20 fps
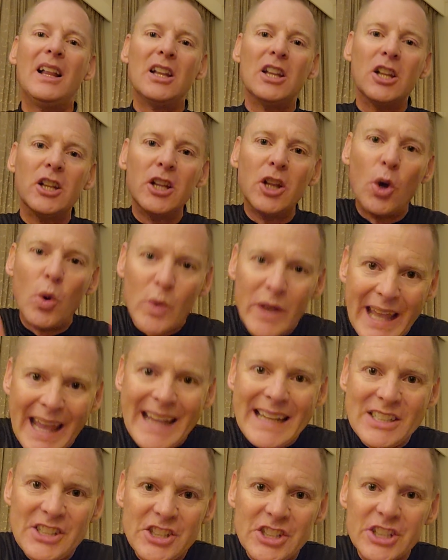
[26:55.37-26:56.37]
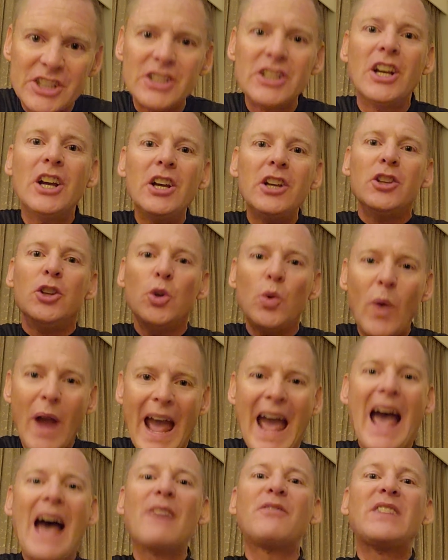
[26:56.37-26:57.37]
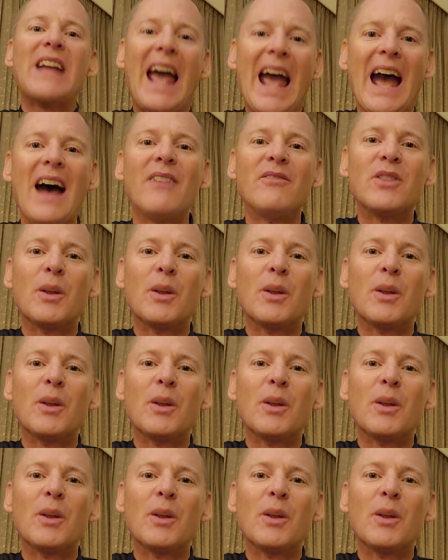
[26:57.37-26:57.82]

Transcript: Location. You have to have